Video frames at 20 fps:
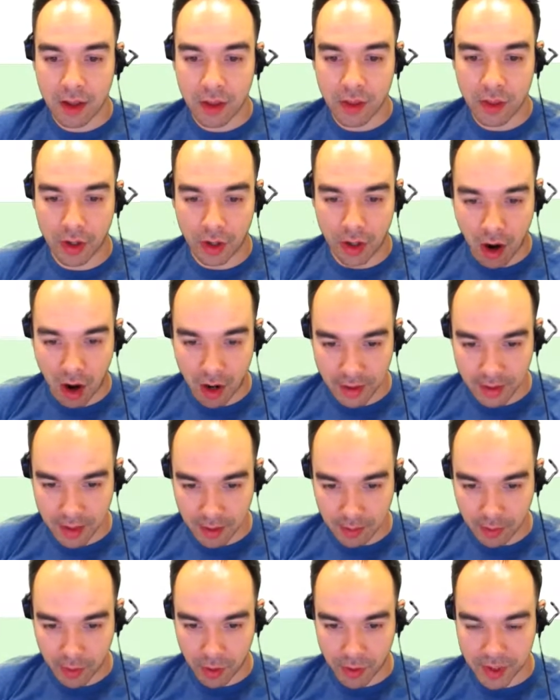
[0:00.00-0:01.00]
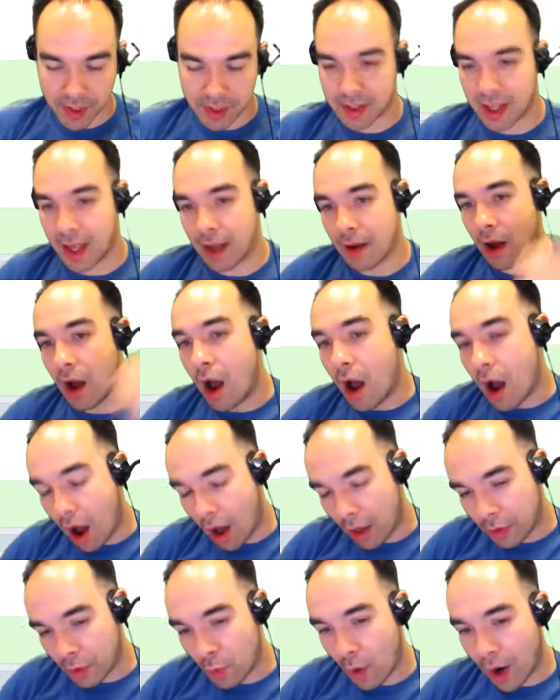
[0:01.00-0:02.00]
the content process. That
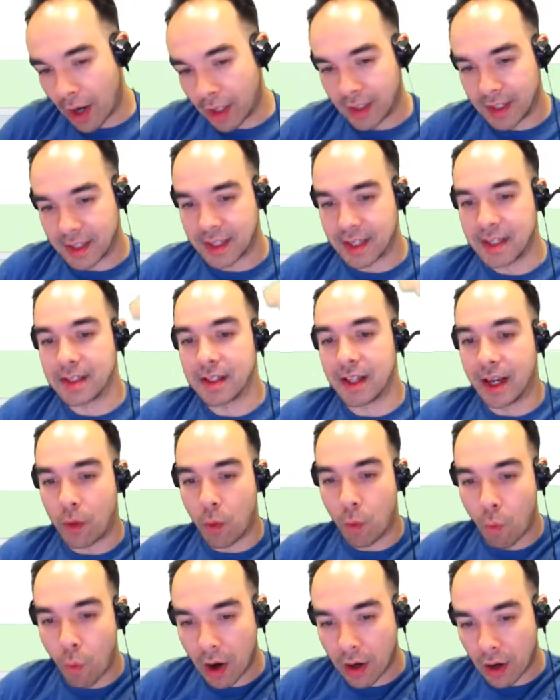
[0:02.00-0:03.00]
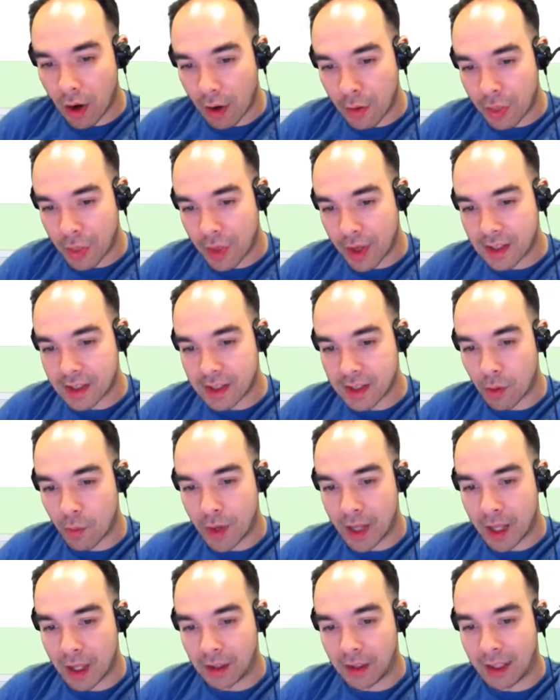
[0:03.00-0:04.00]
other whitelist is like, what are things that
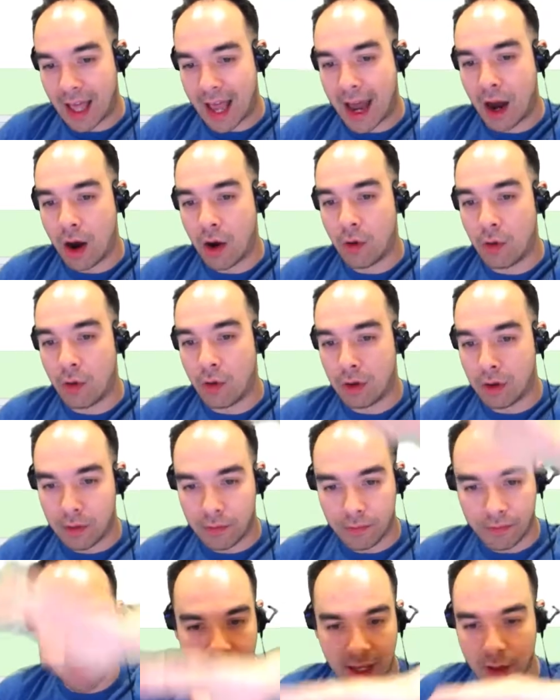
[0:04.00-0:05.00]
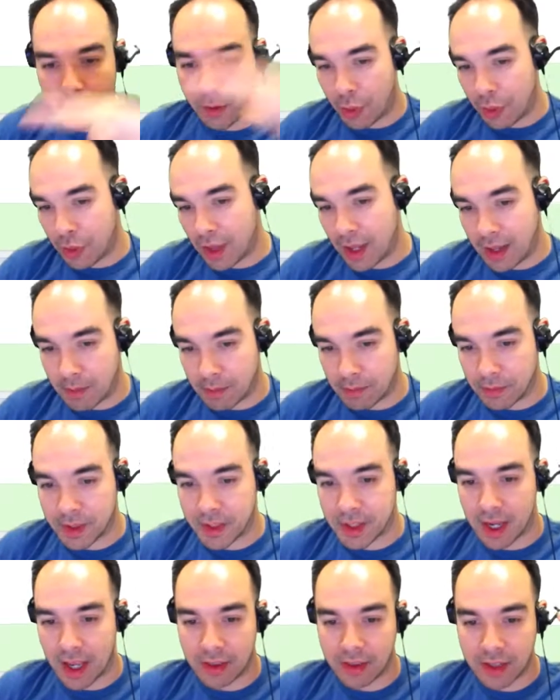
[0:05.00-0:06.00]
we allow in themes?
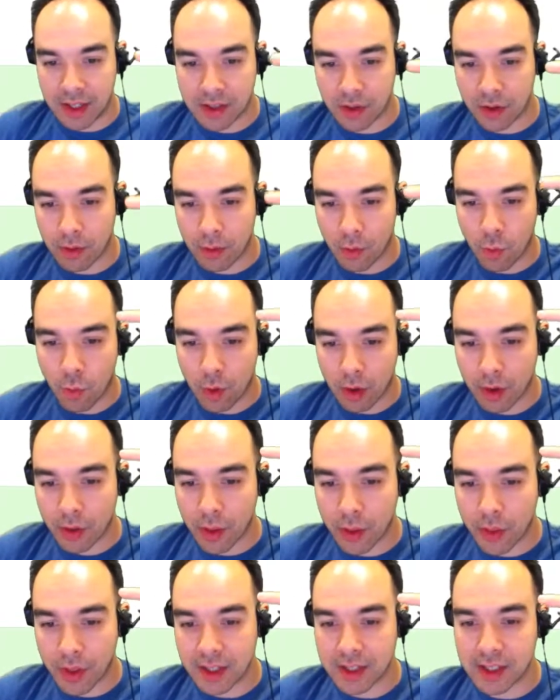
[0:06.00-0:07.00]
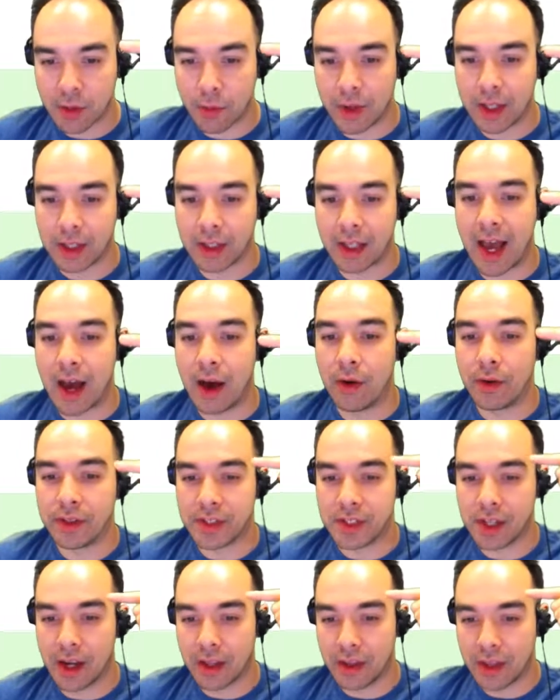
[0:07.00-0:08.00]
And these are, what are the things that we allow
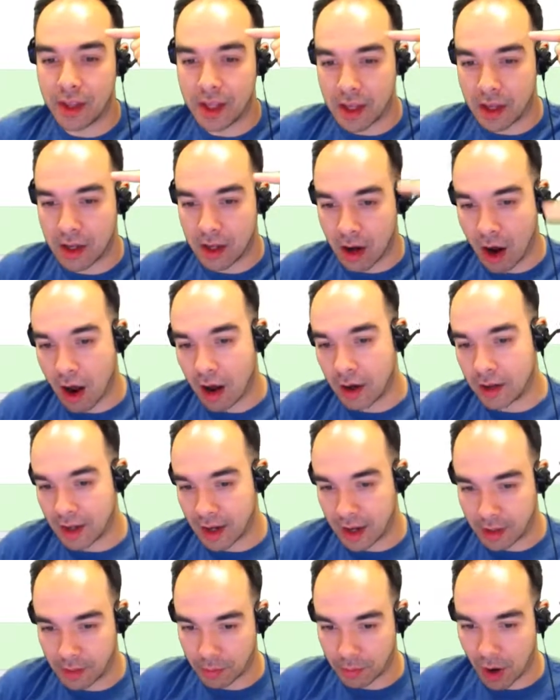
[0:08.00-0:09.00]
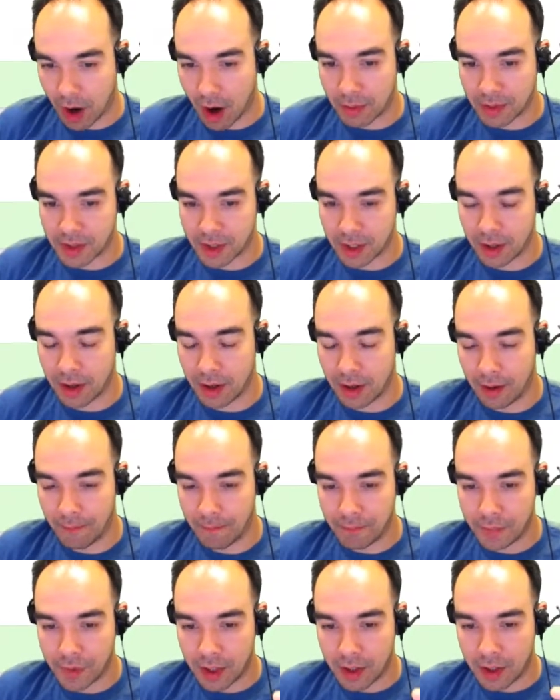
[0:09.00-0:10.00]
inside the content process,
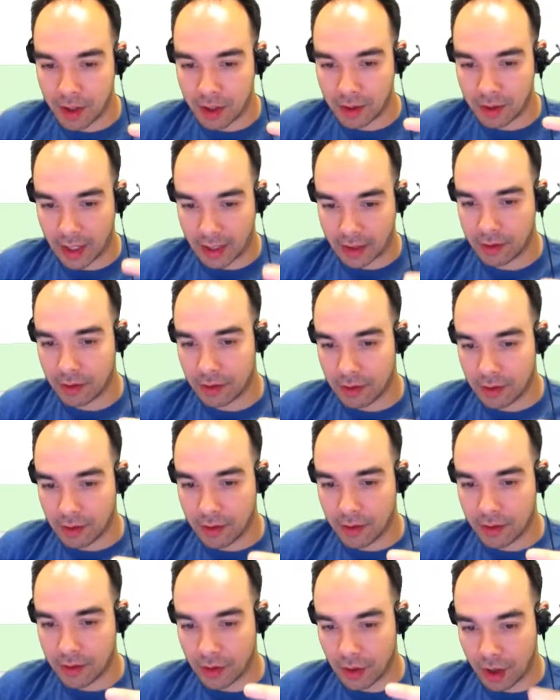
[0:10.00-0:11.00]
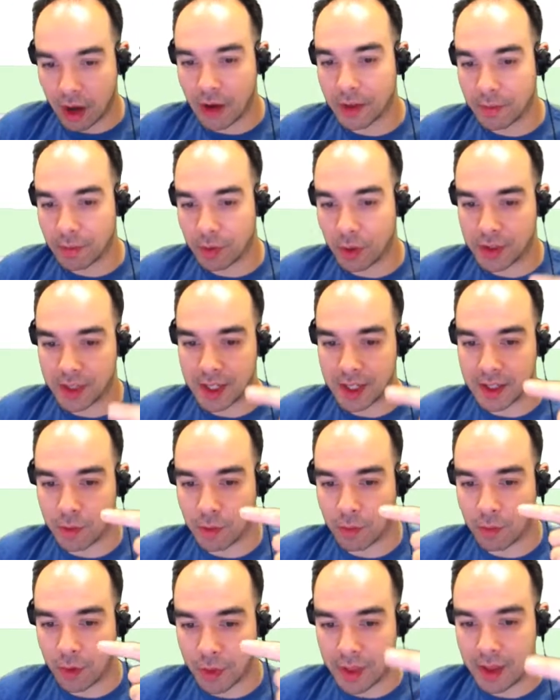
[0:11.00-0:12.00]
like the content process when
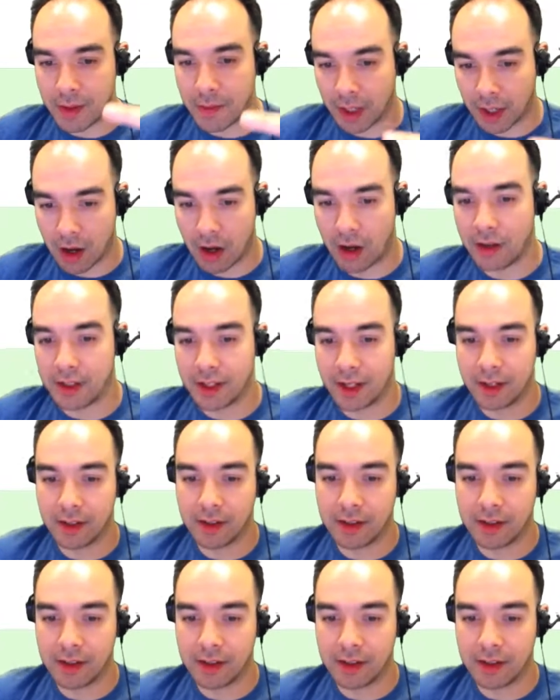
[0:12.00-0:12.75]
we're theming content.